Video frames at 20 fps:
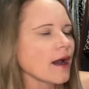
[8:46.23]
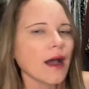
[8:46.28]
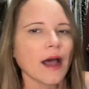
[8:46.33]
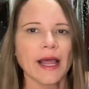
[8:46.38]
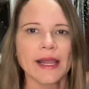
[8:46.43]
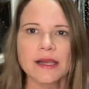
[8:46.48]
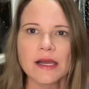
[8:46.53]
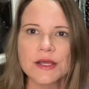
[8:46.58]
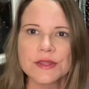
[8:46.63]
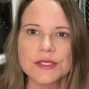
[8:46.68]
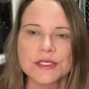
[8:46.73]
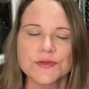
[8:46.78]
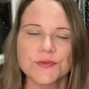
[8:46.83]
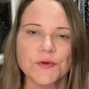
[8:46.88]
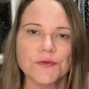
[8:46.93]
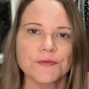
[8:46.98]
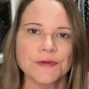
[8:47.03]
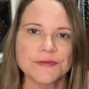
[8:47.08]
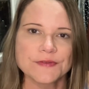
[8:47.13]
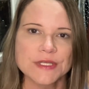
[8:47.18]
I got this for
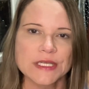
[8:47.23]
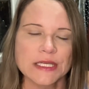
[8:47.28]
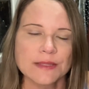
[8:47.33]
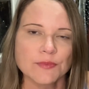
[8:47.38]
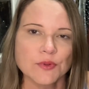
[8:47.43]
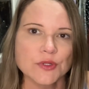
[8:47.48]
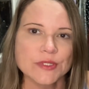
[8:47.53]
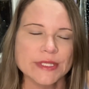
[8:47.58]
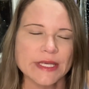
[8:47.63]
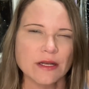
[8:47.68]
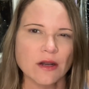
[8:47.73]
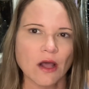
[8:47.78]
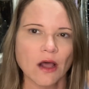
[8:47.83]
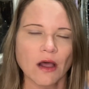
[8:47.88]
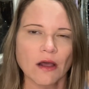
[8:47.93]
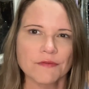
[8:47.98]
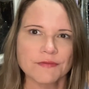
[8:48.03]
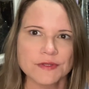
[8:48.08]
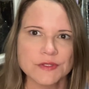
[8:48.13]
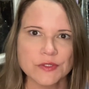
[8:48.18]
fifteen percent
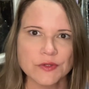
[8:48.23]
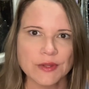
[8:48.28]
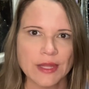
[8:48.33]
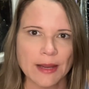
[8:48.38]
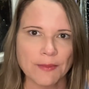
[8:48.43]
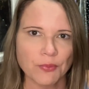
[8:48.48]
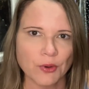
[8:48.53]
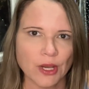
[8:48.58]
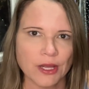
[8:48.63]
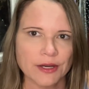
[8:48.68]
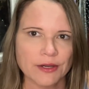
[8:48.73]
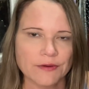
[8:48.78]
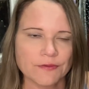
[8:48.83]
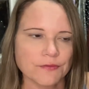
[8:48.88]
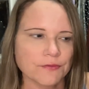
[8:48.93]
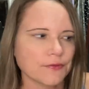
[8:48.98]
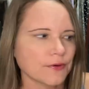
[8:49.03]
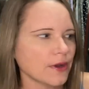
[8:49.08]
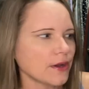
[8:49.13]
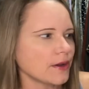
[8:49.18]
off, and so that brought it
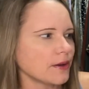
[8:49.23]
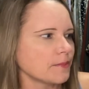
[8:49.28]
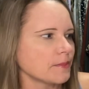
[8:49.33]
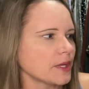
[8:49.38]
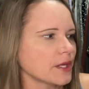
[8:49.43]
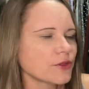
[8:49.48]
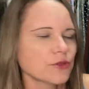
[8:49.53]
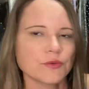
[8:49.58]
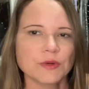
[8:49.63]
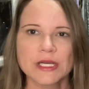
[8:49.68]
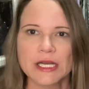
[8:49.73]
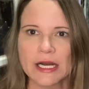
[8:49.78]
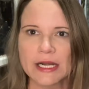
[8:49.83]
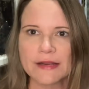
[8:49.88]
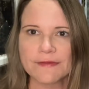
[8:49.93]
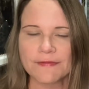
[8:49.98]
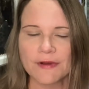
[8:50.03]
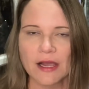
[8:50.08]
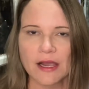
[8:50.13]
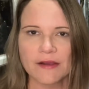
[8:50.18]
from three
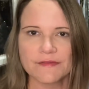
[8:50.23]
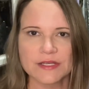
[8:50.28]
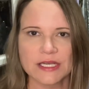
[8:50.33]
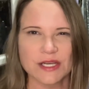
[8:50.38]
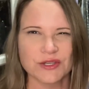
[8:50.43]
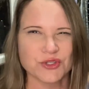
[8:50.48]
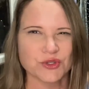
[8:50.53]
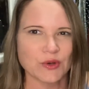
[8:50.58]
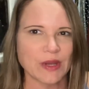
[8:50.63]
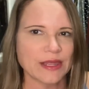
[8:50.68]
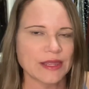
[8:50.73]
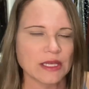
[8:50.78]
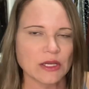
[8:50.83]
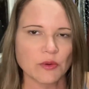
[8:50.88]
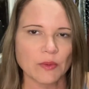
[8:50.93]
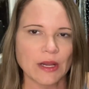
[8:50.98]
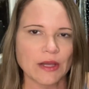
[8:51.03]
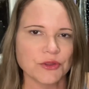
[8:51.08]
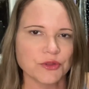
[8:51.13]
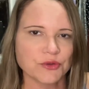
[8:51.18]
ninety-five down to, I think,
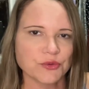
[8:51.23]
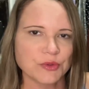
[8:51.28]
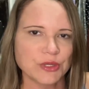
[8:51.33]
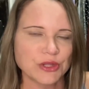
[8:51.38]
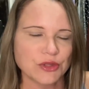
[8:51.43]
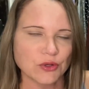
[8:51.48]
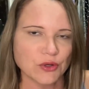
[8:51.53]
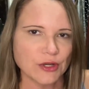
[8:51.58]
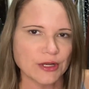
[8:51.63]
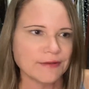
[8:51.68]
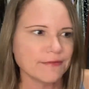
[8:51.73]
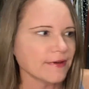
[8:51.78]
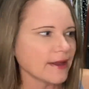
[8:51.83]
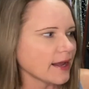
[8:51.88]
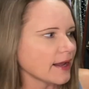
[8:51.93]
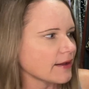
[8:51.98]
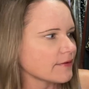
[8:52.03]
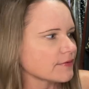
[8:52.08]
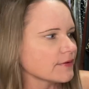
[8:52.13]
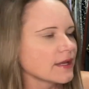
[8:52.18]
around three
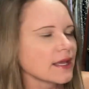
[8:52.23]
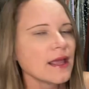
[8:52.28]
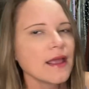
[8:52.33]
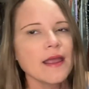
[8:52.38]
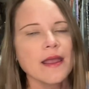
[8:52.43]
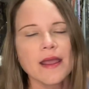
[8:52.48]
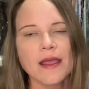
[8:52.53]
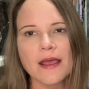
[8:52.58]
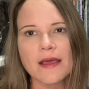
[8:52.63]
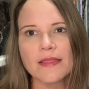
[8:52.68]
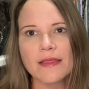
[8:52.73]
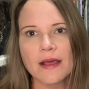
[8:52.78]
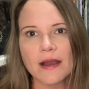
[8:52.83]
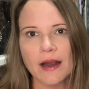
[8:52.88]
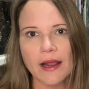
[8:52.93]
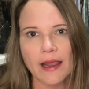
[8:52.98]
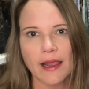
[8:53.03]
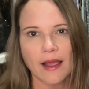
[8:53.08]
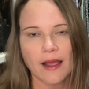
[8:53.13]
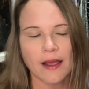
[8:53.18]
thirty-five. And then
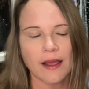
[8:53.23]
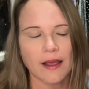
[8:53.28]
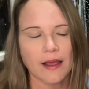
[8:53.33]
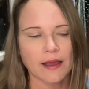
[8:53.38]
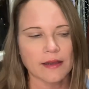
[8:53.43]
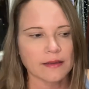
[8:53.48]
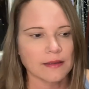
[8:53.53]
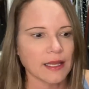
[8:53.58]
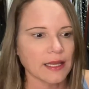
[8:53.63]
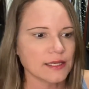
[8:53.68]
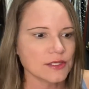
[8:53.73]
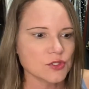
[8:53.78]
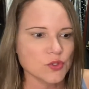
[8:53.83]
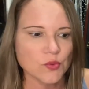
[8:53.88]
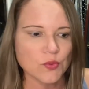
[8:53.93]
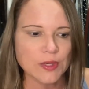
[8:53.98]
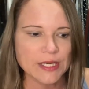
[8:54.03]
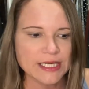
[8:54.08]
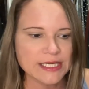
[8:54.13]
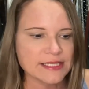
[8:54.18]
I had like
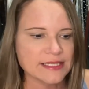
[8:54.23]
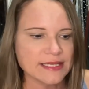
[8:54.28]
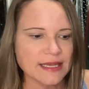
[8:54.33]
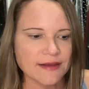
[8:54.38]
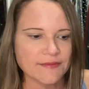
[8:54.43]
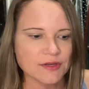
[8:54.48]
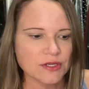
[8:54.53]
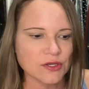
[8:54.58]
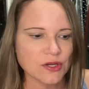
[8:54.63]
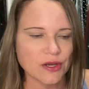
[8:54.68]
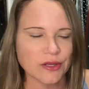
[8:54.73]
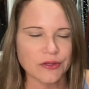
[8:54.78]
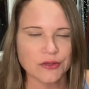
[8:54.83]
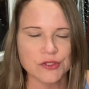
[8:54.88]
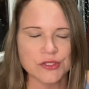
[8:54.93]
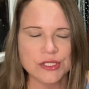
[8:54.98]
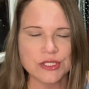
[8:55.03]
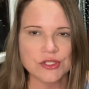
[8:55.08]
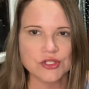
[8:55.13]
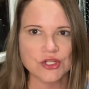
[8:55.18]
twenty-seven
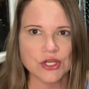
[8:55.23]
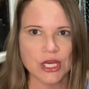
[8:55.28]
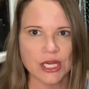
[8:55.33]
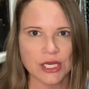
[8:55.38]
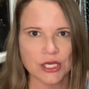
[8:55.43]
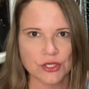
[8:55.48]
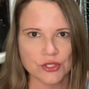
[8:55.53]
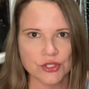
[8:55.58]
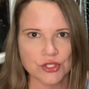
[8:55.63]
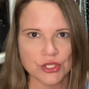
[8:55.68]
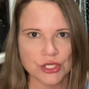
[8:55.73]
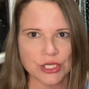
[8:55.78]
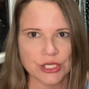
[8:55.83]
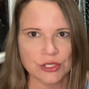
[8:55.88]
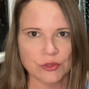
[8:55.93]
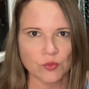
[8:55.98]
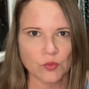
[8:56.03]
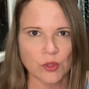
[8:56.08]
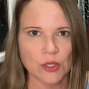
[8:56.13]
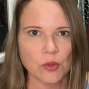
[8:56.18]
dollars and change
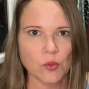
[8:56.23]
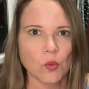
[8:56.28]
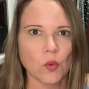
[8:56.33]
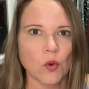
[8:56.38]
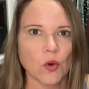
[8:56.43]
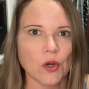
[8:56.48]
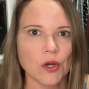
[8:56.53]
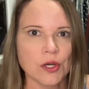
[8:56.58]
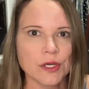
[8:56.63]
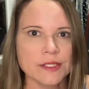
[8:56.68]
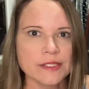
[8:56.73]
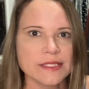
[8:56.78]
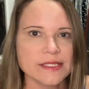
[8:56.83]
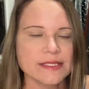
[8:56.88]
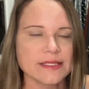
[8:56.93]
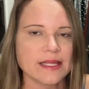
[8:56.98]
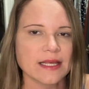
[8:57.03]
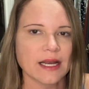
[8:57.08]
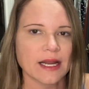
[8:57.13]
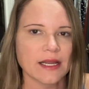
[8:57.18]
in
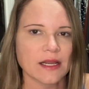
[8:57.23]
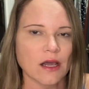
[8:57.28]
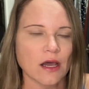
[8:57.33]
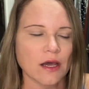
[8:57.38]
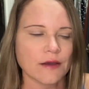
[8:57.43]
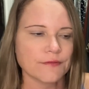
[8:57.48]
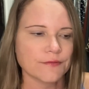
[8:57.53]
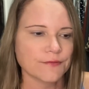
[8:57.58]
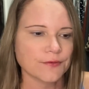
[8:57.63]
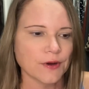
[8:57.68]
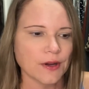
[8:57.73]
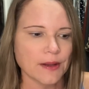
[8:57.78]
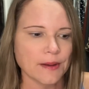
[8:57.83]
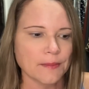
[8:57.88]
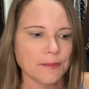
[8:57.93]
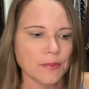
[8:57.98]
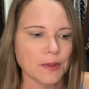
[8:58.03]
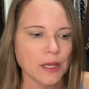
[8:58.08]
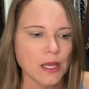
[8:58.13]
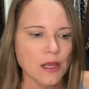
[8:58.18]
rewards that I got
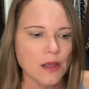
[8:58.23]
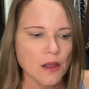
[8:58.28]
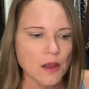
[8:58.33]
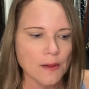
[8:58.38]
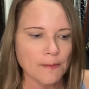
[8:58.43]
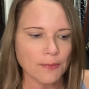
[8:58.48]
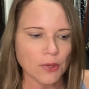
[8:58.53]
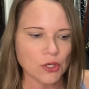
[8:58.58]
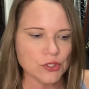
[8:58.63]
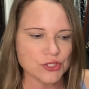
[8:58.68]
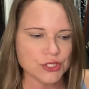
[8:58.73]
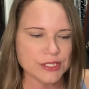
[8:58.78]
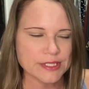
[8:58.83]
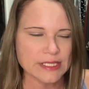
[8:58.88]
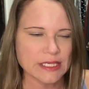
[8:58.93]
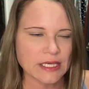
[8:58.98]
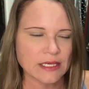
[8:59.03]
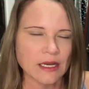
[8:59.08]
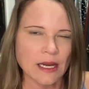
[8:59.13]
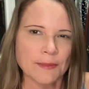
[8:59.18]
from
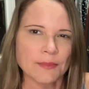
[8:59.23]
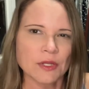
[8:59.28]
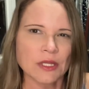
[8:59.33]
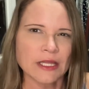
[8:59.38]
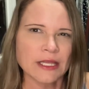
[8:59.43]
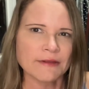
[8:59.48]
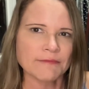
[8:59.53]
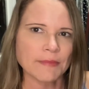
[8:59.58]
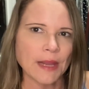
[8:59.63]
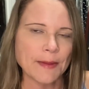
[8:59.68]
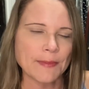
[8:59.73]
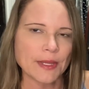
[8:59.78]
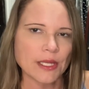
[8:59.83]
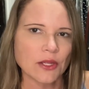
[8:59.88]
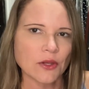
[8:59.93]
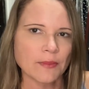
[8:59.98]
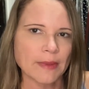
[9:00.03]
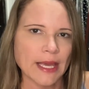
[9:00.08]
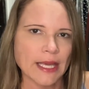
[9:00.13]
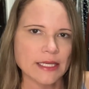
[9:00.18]
purchasing, I believe, my
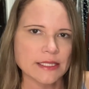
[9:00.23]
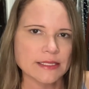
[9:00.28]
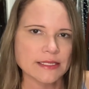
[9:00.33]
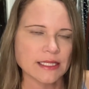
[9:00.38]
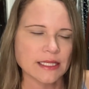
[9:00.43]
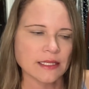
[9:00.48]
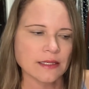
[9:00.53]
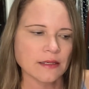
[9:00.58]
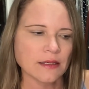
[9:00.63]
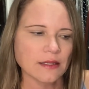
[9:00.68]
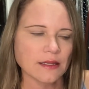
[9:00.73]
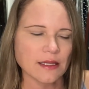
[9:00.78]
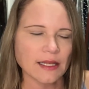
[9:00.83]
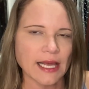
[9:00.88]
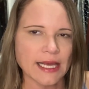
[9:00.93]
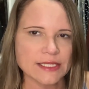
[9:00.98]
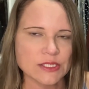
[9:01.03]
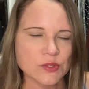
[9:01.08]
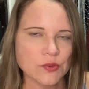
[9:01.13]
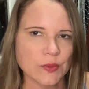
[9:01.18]
Pillow Madison, the
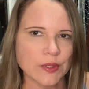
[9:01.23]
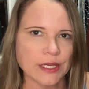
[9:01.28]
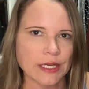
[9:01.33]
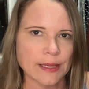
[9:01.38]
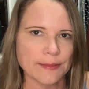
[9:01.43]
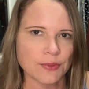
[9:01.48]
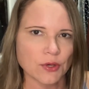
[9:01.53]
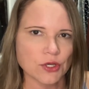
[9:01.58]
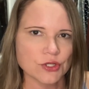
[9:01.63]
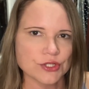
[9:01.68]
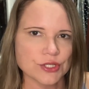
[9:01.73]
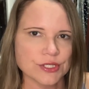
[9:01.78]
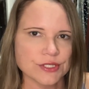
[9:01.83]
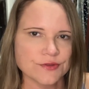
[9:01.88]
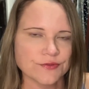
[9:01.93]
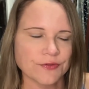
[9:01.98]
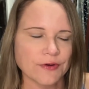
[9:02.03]
last one I purchased